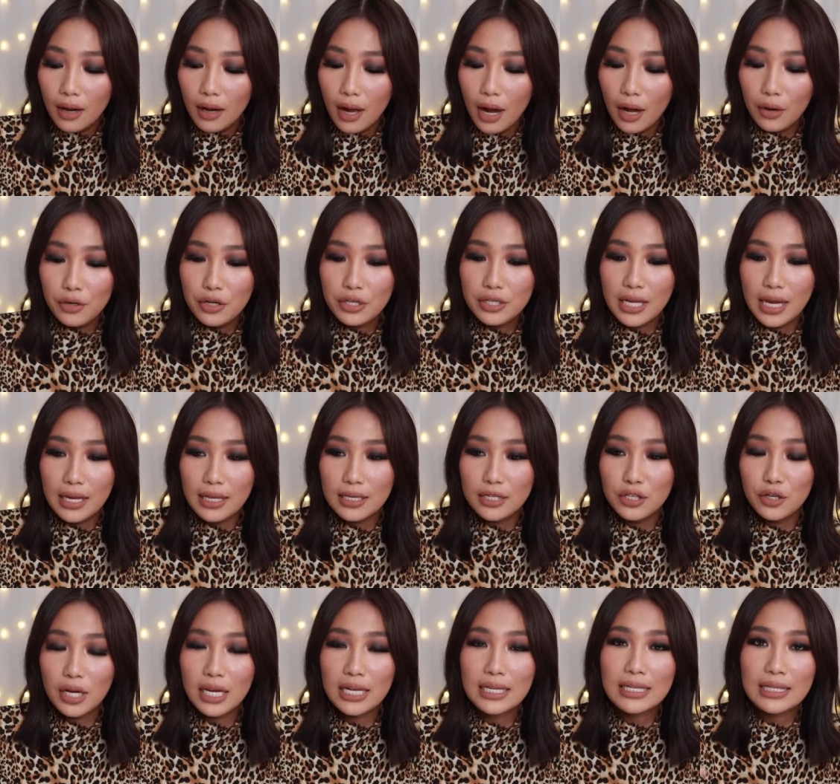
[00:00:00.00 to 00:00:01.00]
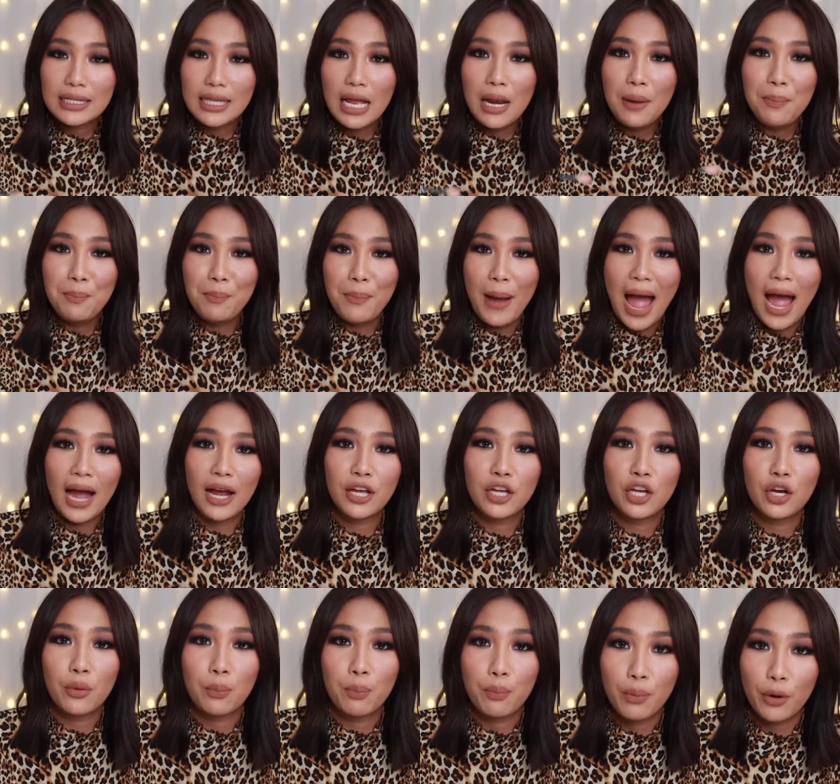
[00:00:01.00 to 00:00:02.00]
pack
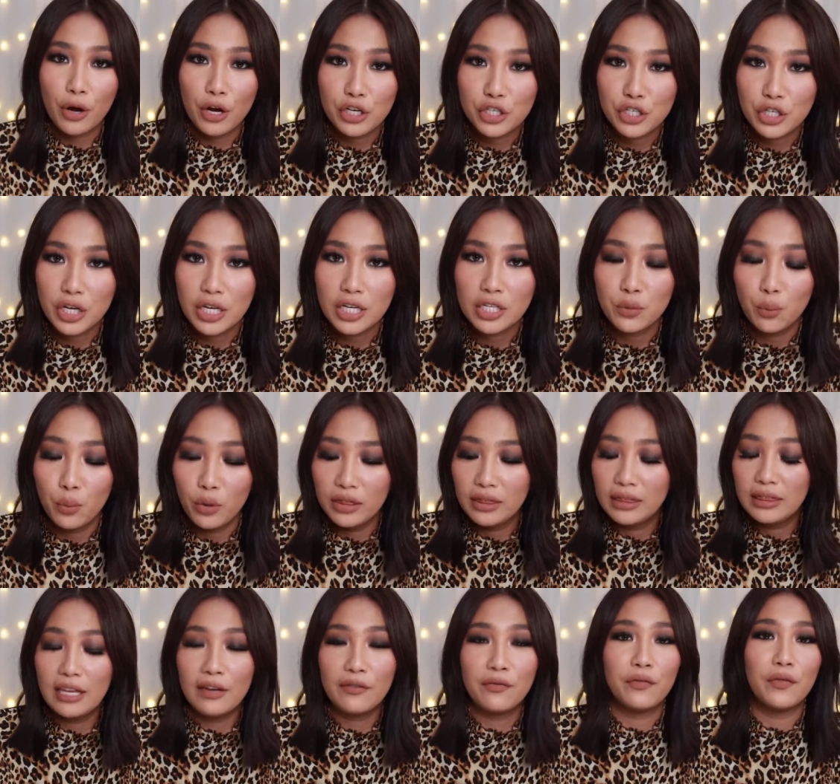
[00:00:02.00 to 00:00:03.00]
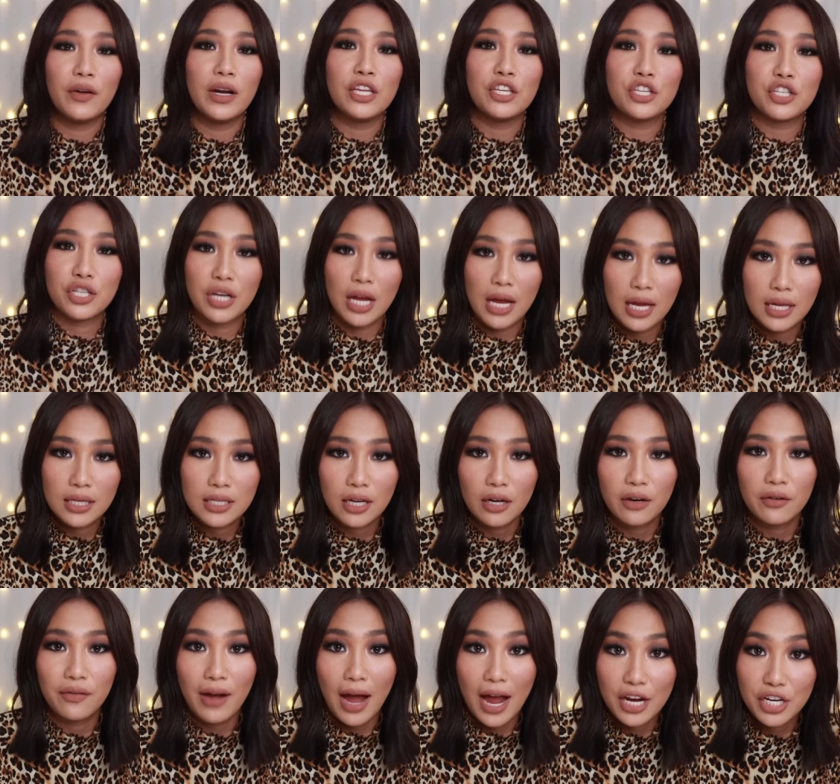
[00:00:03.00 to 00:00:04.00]
your brushes with different shades
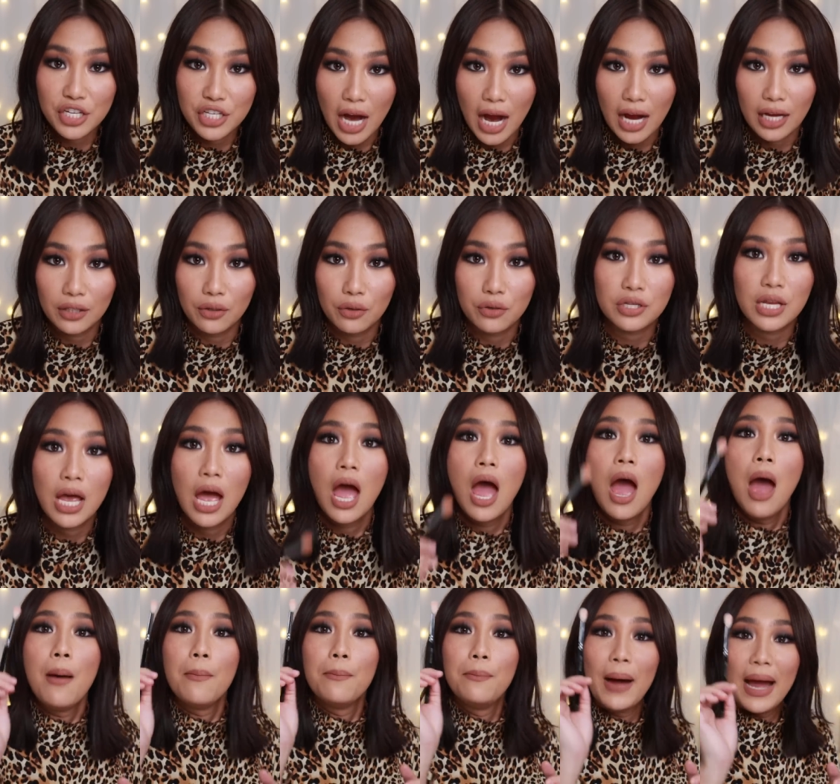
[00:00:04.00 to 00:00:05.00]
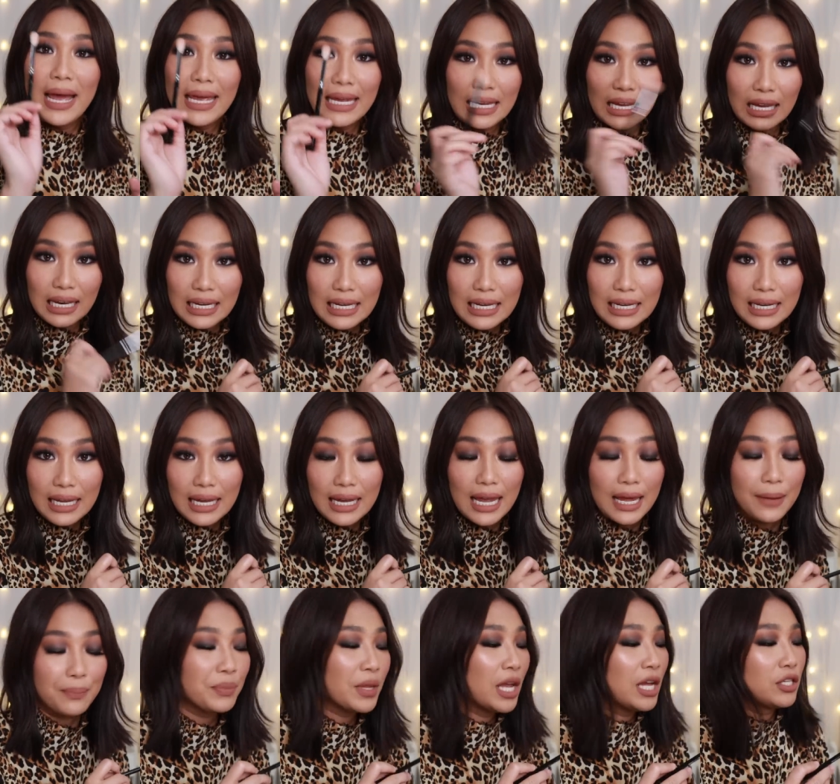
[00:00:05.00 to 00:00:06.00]
of eyeshadows by cleaning
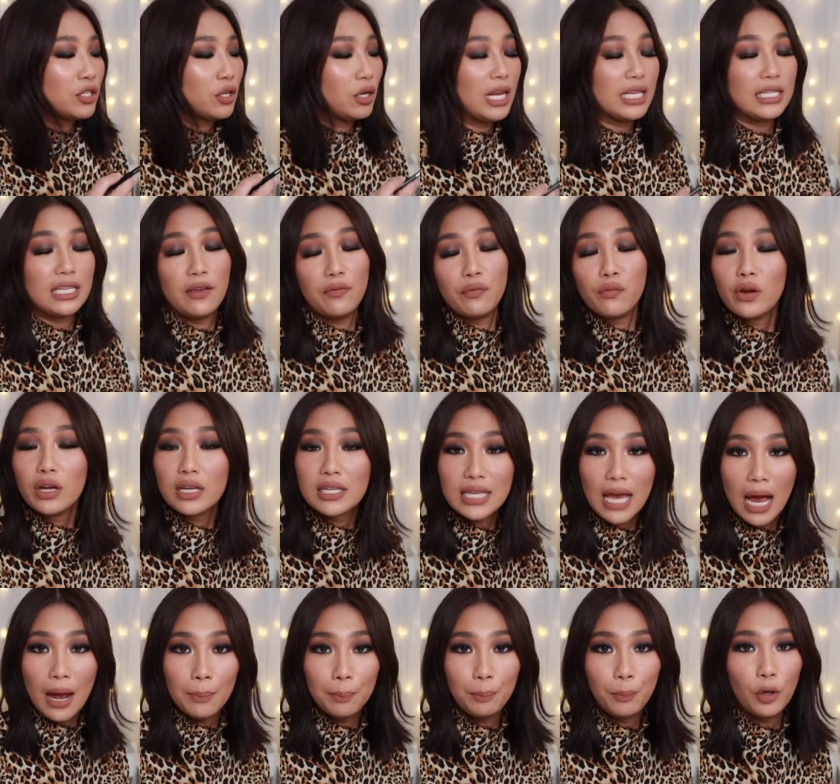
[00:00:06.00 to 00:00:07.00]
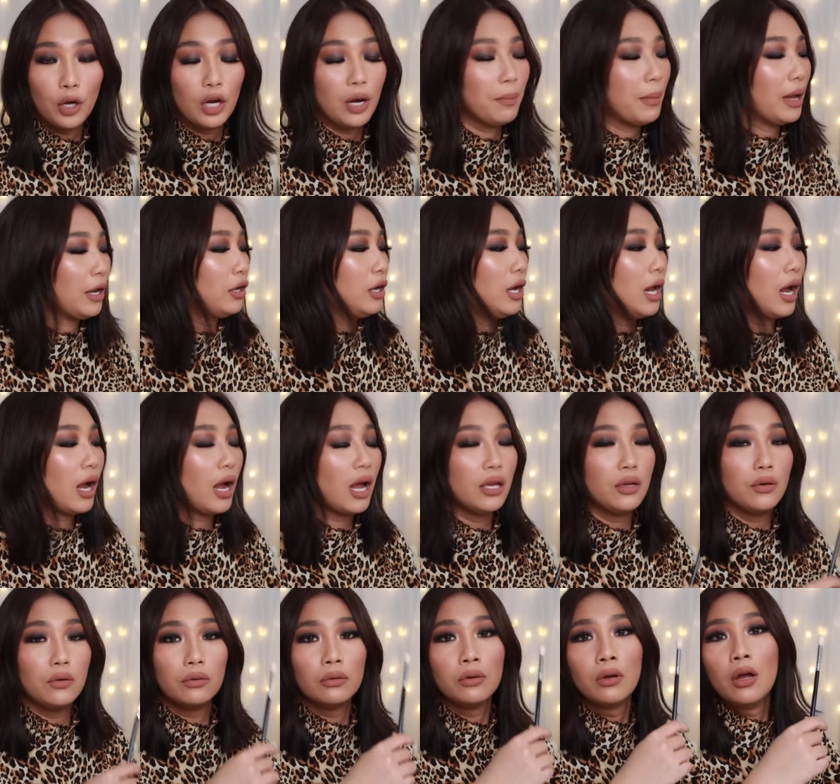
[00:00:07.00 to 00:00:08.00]
it. So, let's say, for example, meron lang
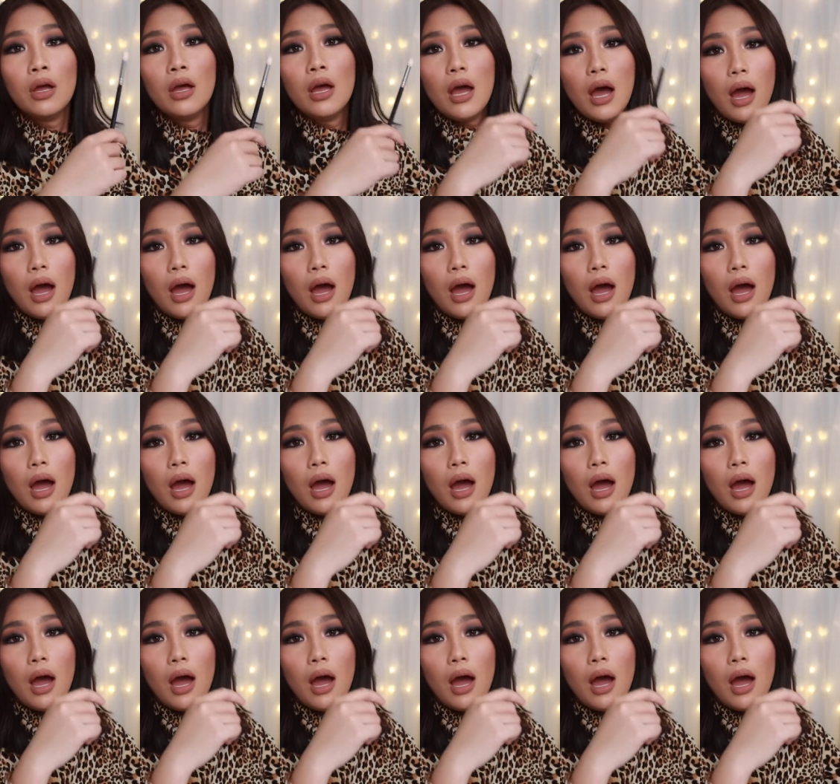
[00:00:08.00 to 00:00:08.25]
kayong